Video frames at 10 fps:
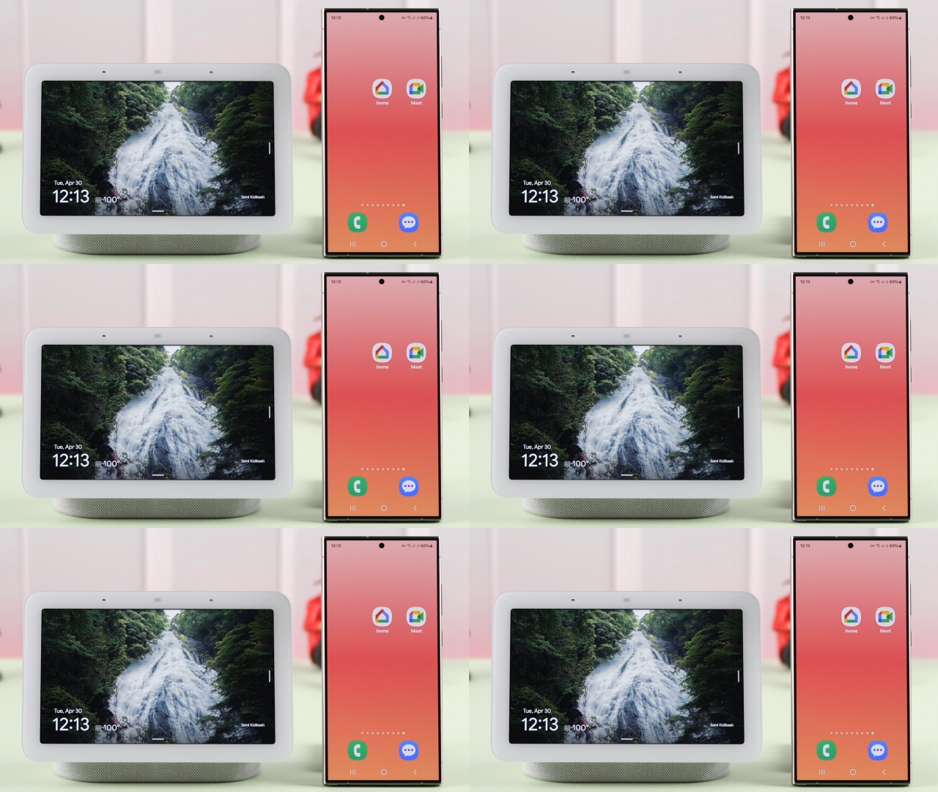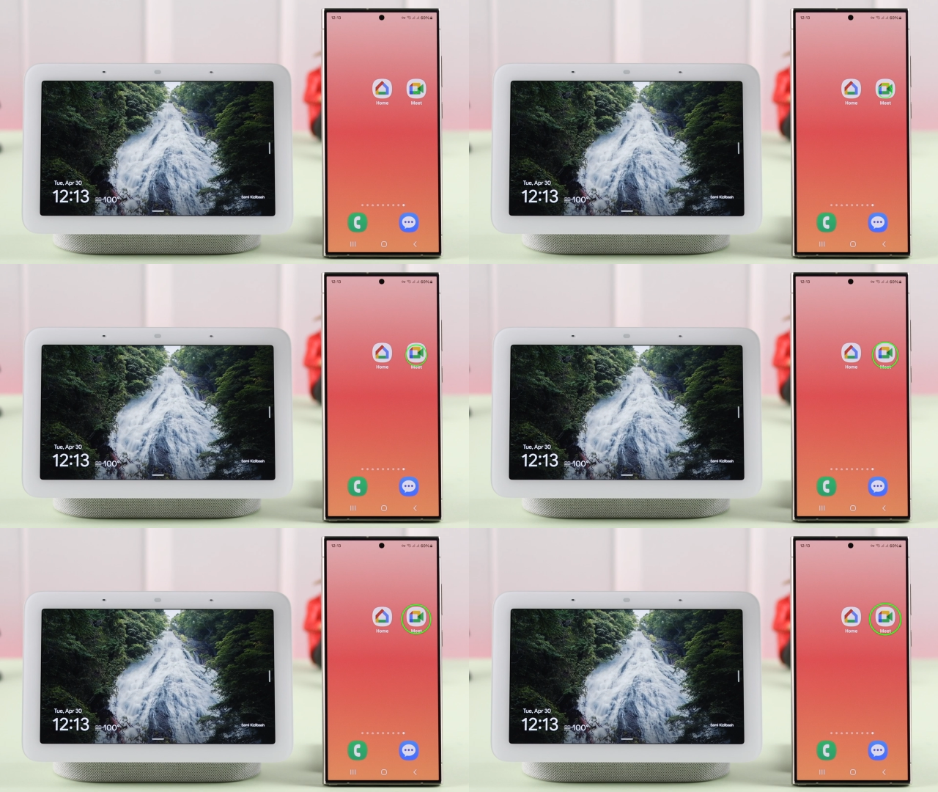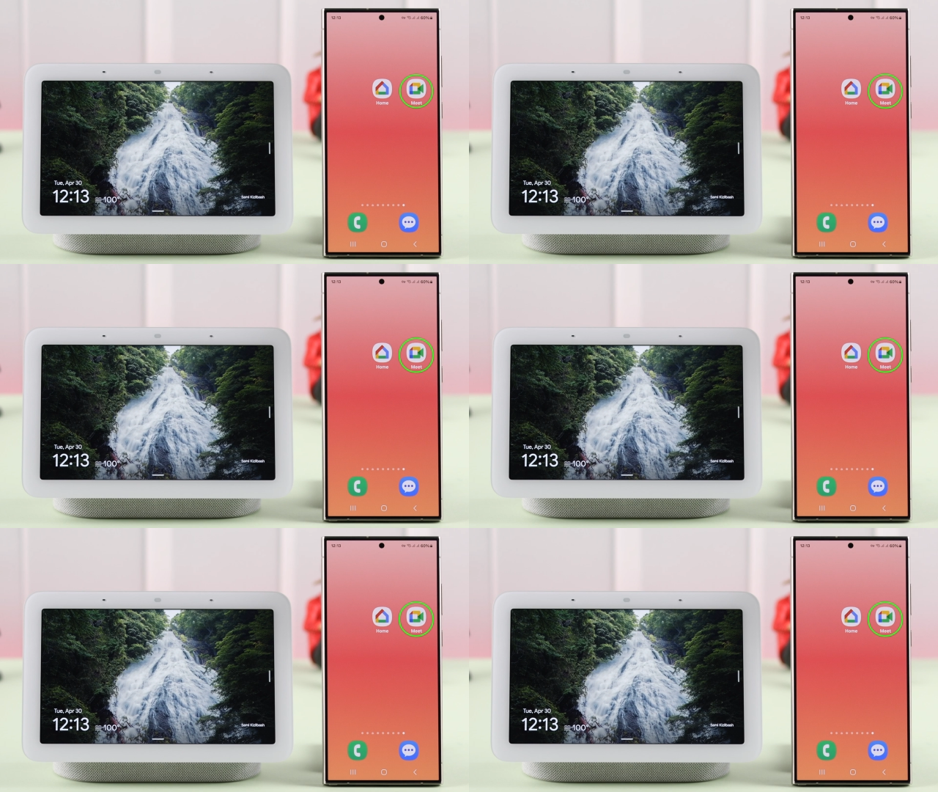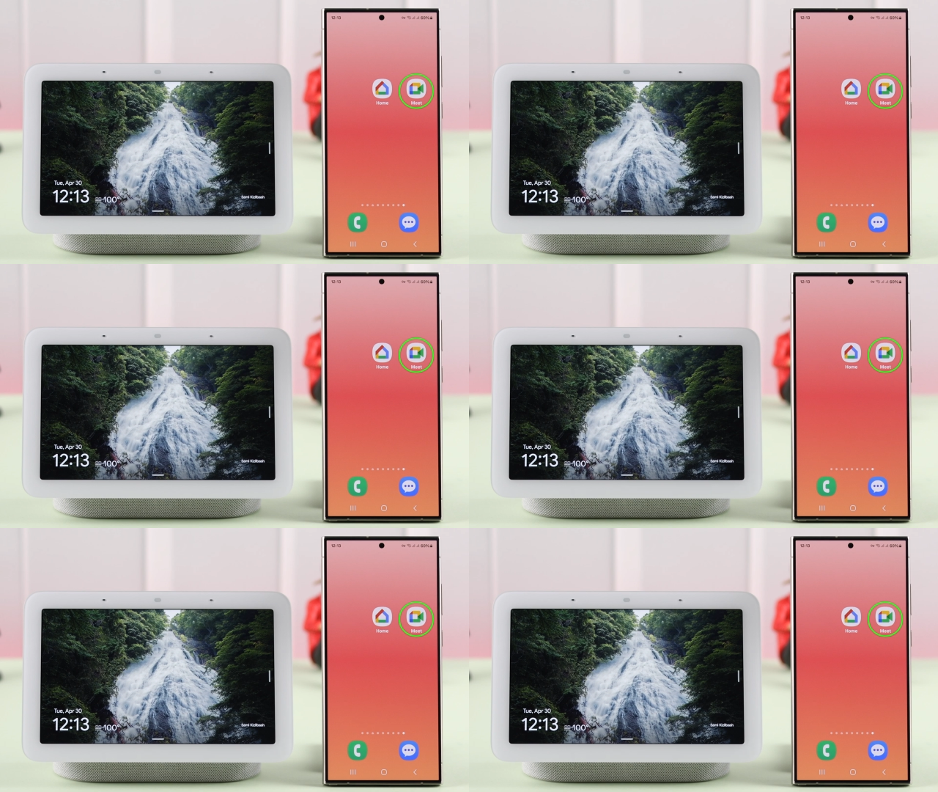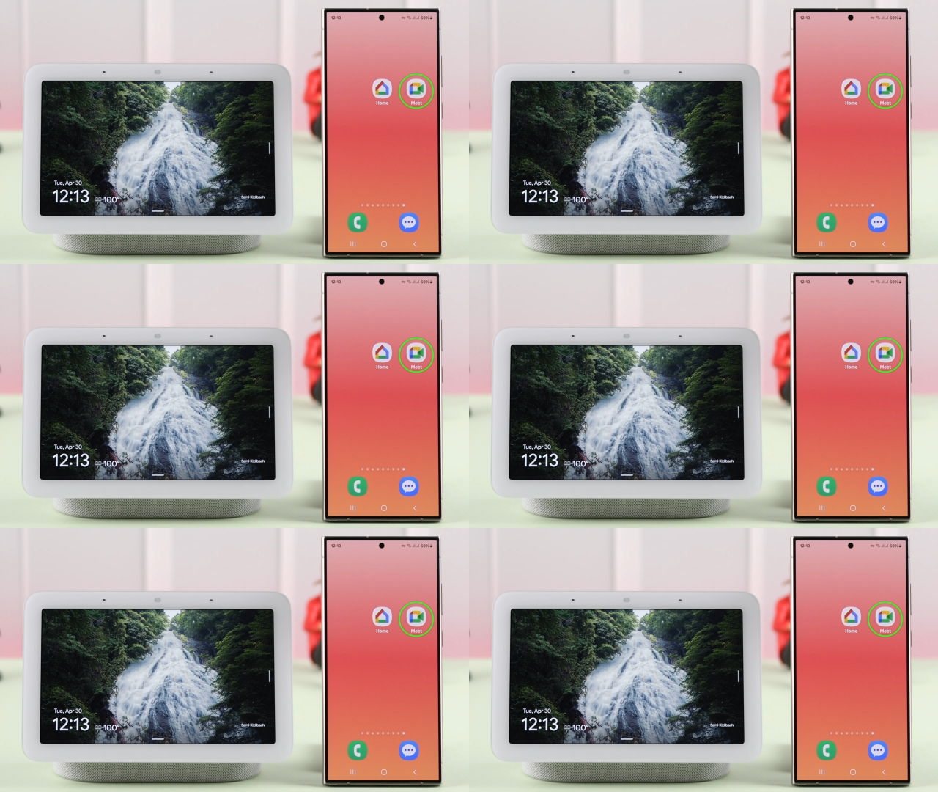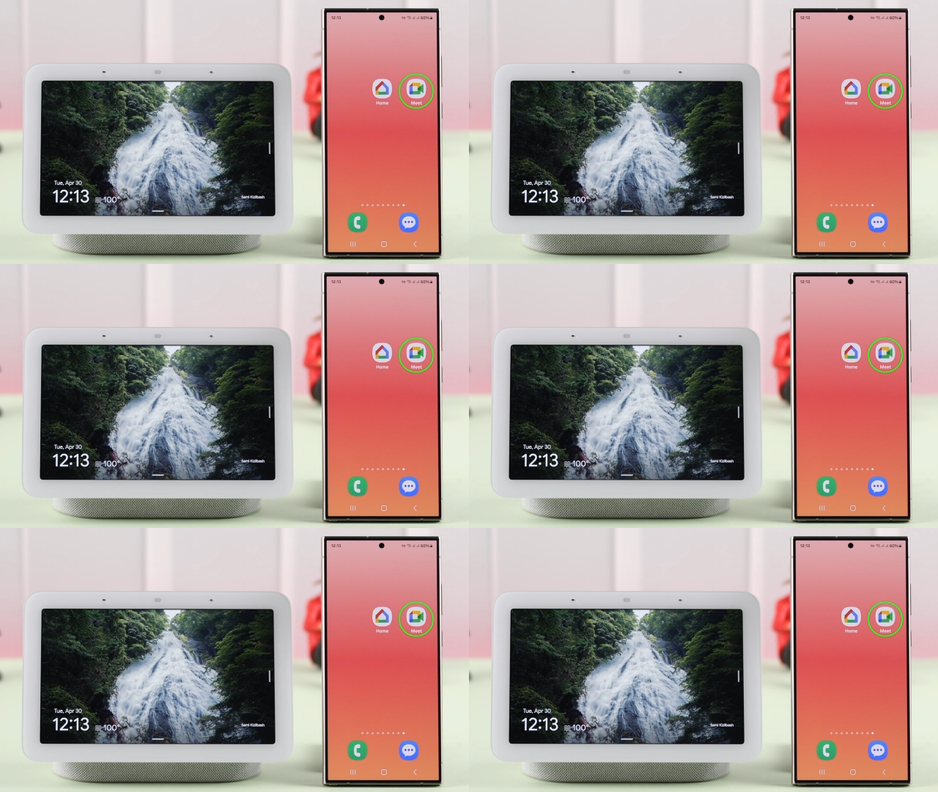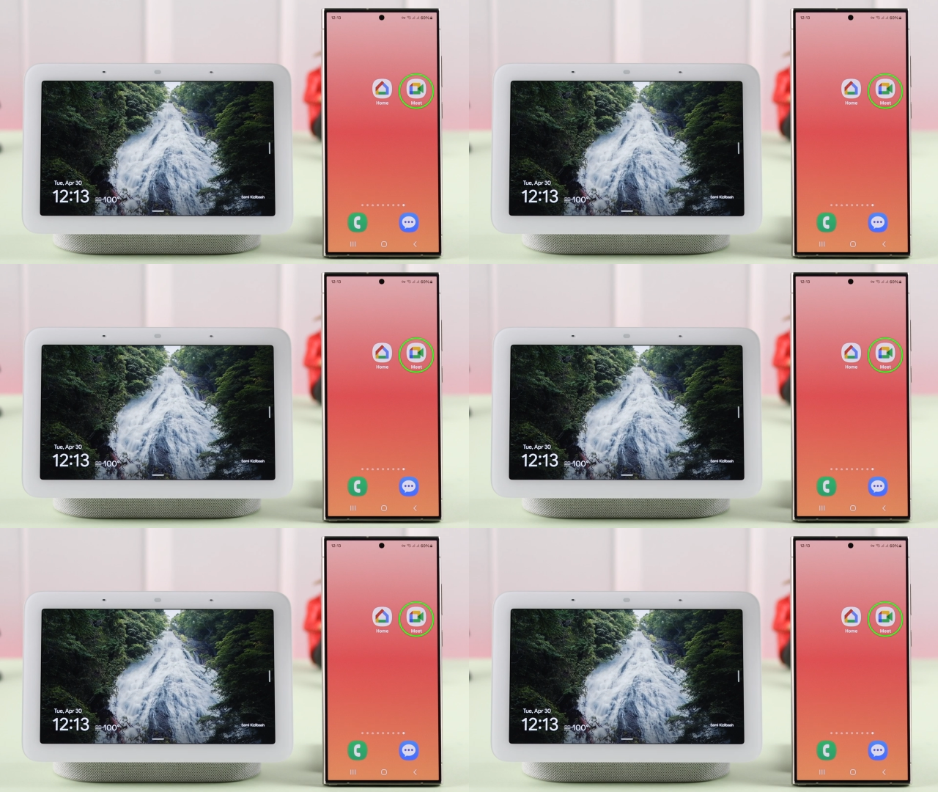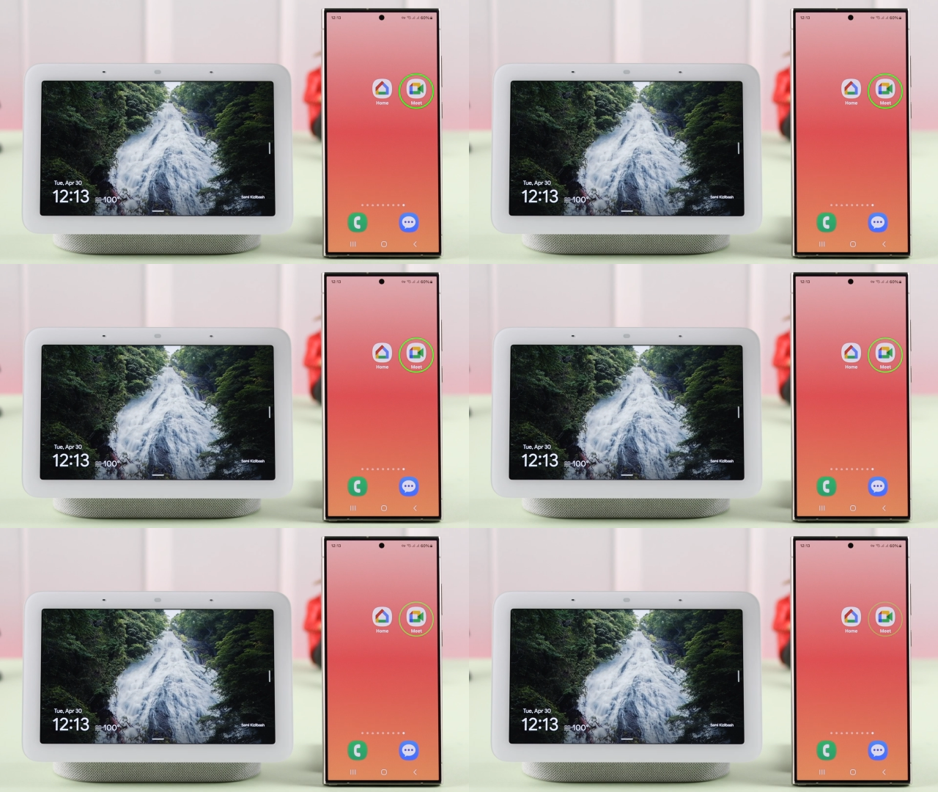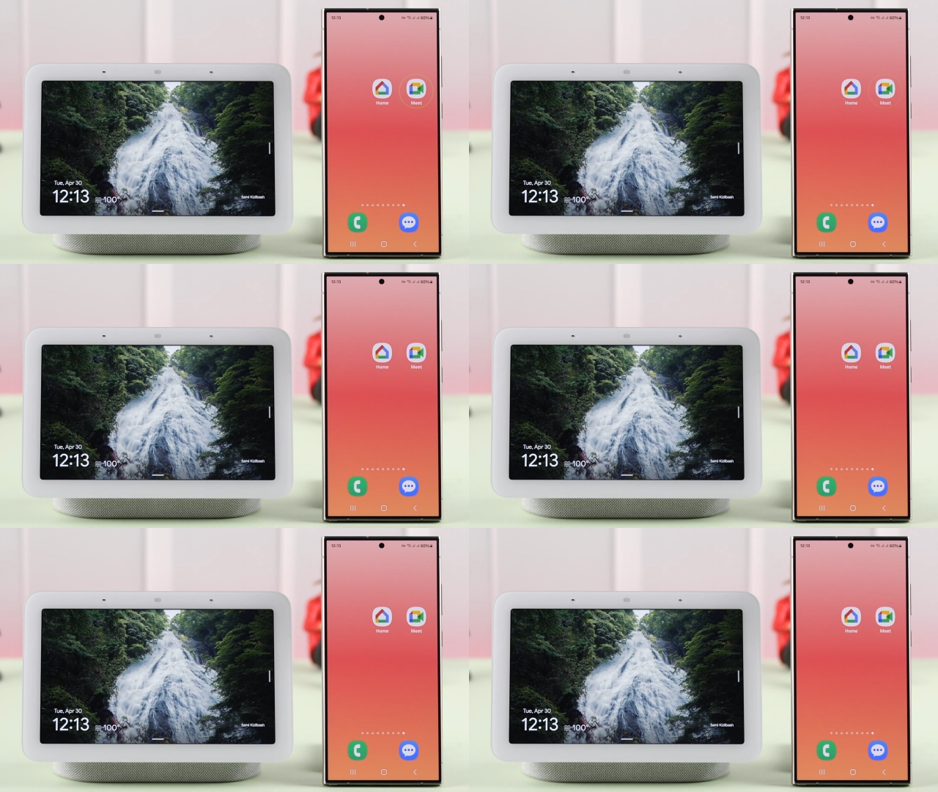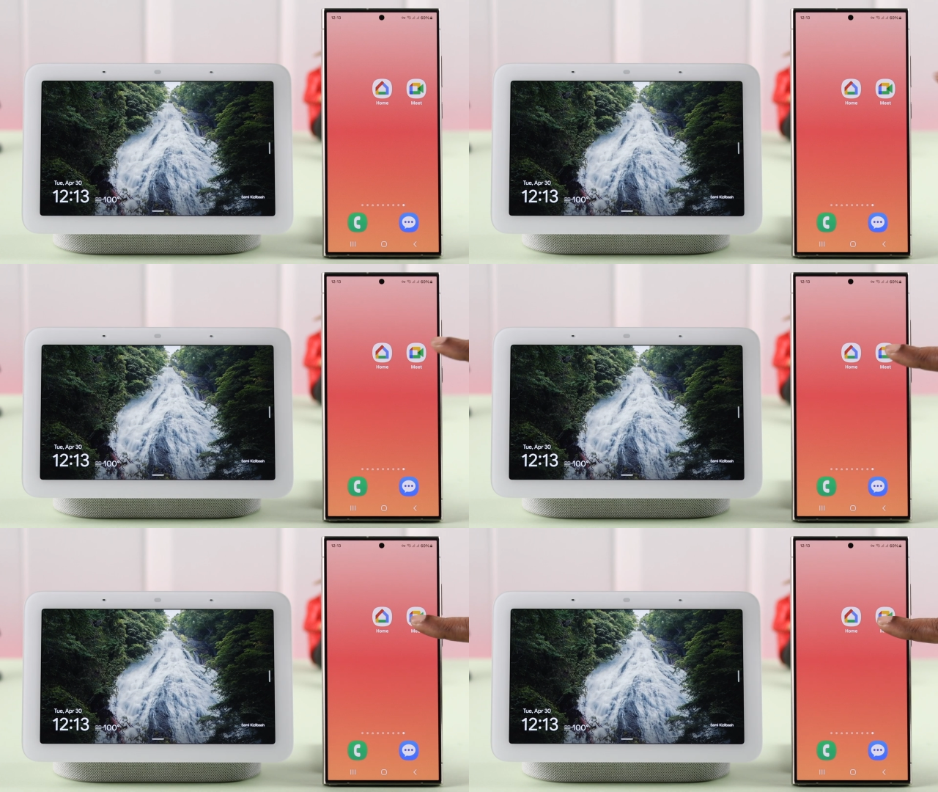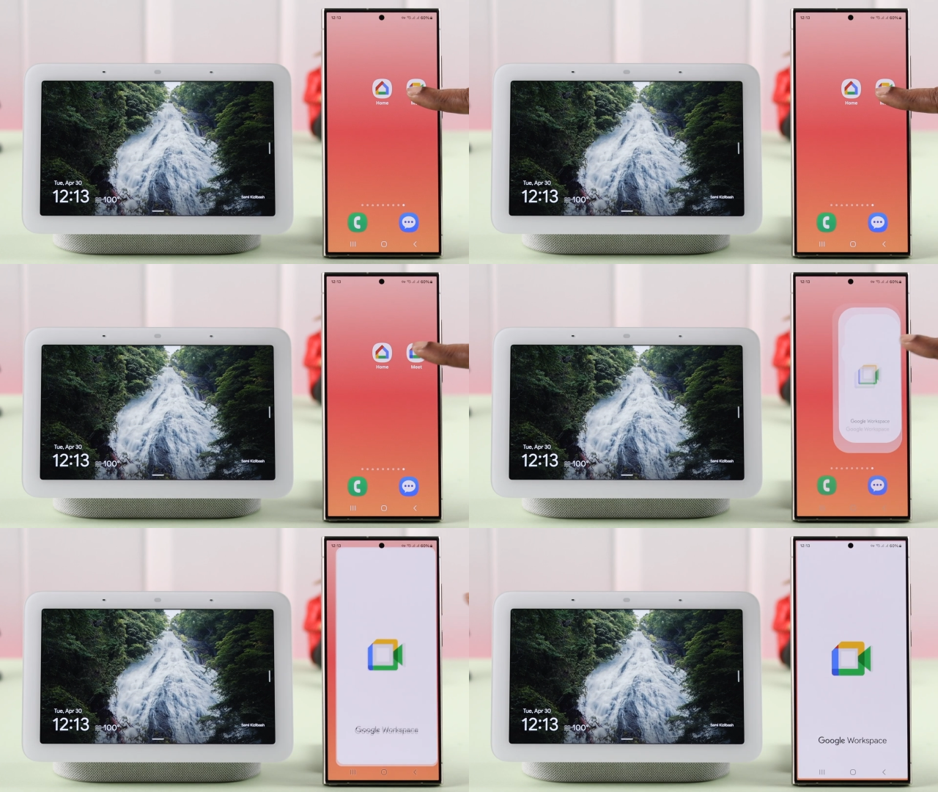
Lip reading: [unreadable: no face in view]